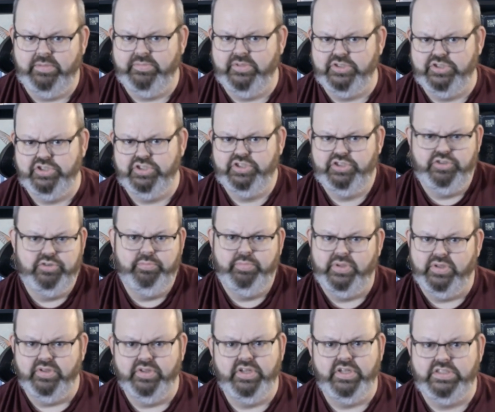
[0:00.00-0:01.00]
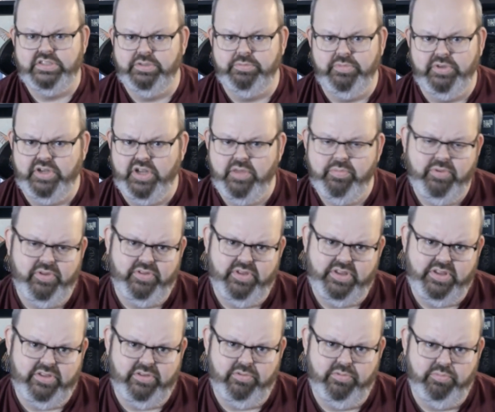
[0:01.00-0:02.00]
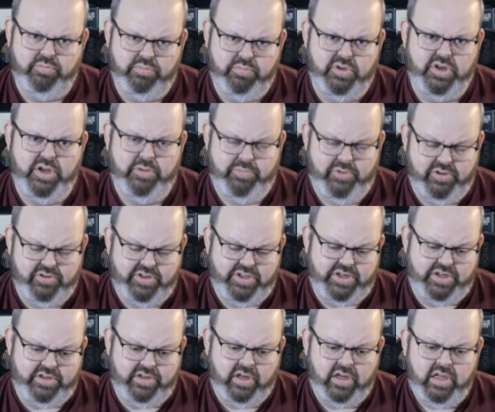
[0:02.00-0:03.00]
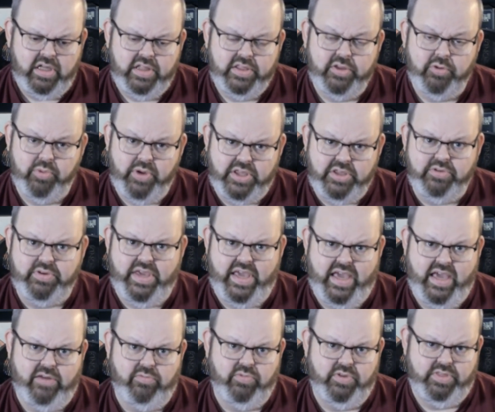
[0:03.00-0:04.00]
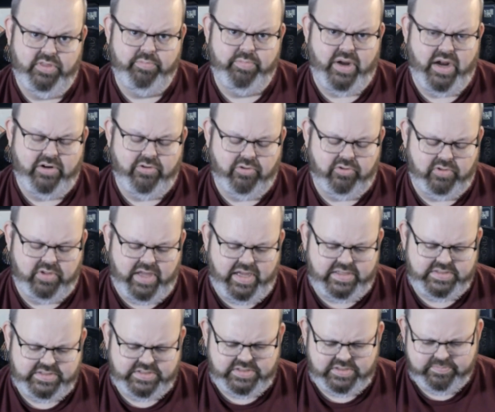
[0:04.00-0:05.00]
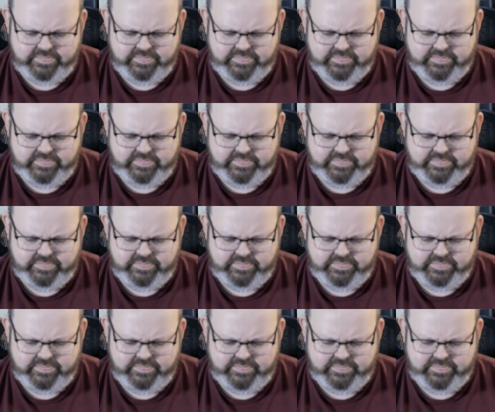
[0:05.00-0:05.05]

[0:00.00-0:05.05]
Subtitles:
is just your ability to manipulate it the way you can with the Pyroclast.